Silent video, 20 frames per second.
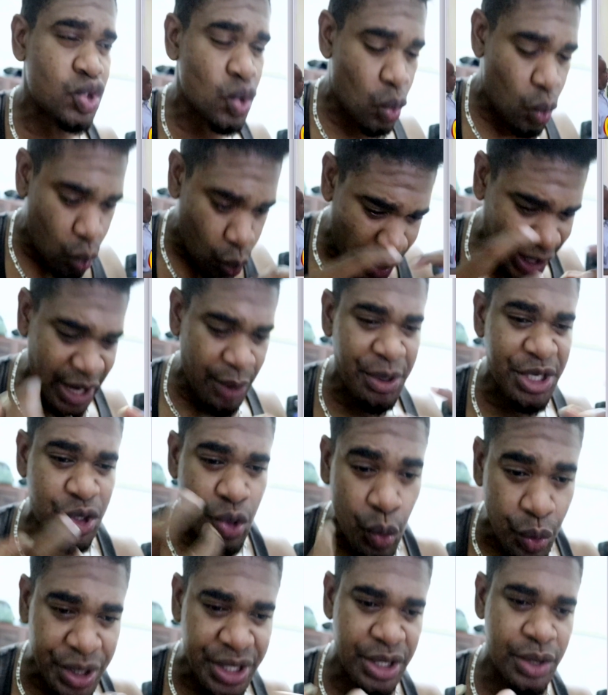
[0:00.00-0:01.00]
So what are we
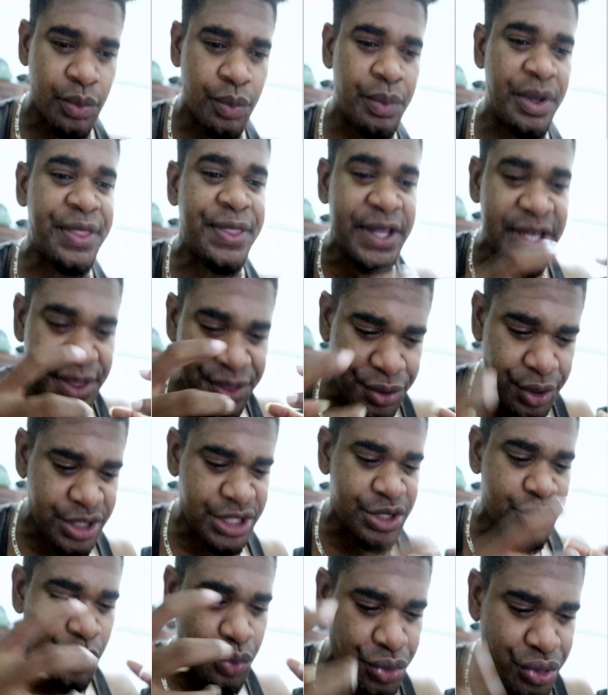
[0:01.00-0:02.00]
doing with the
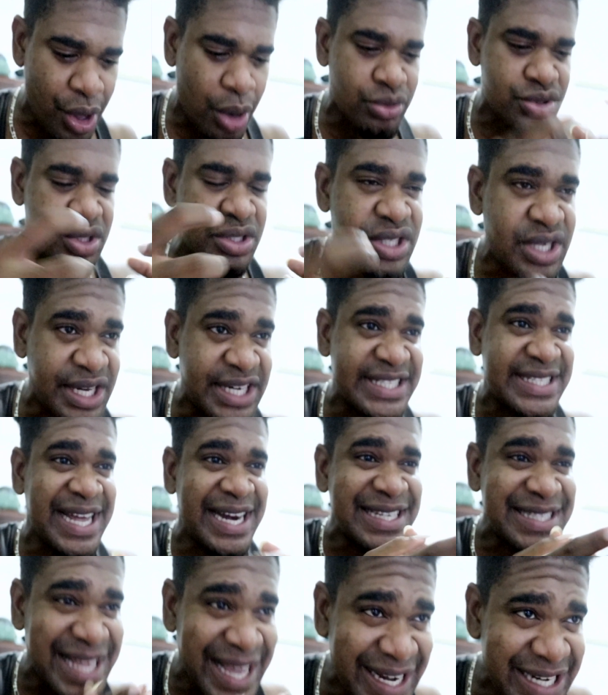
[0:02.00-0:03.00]
$32,000
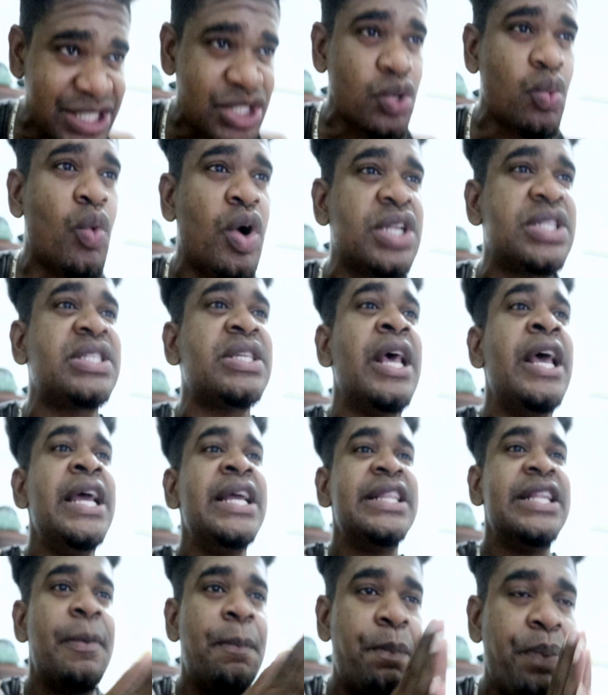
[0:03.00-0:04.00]
that is headed towards
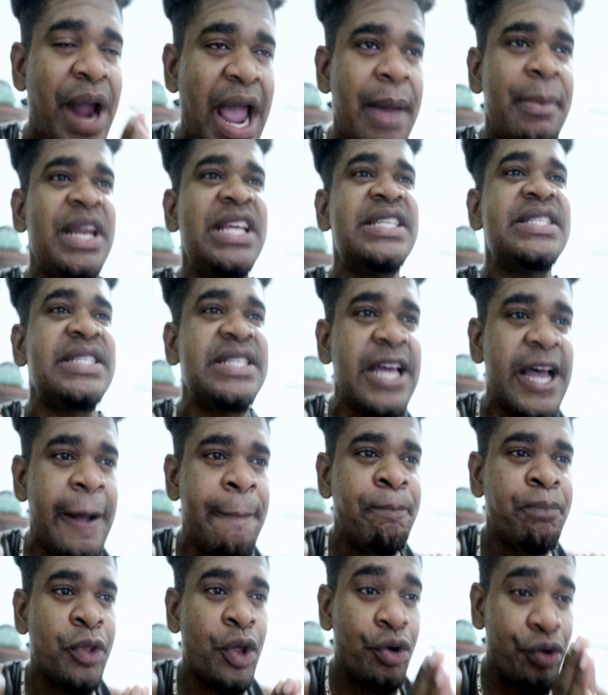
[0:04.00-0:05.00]
the prime
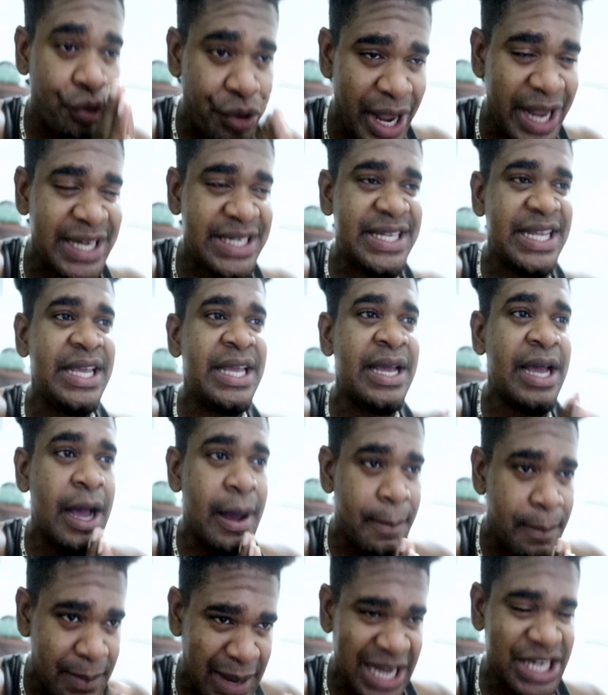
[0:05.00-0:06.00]
minister renting
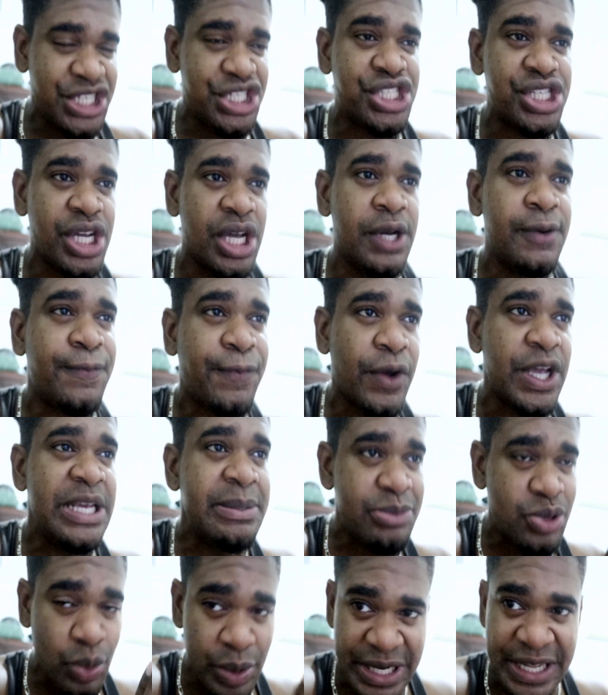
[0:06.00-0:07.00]
a mansion for
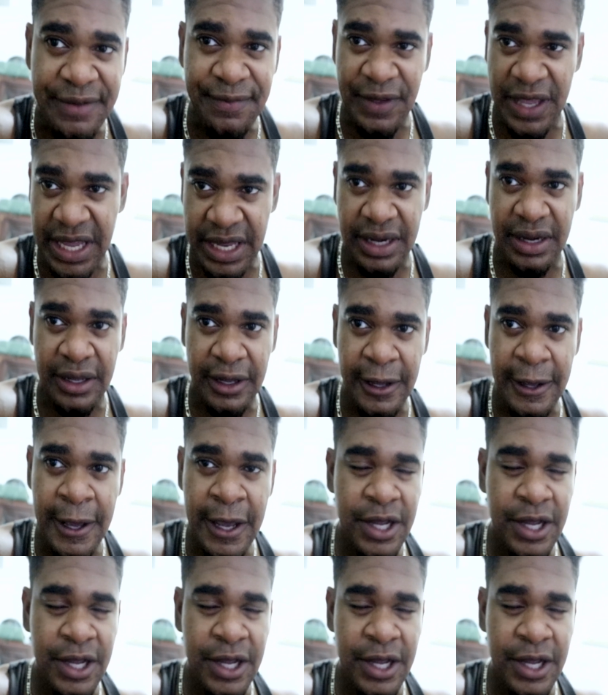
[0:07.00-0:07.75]
him to live in?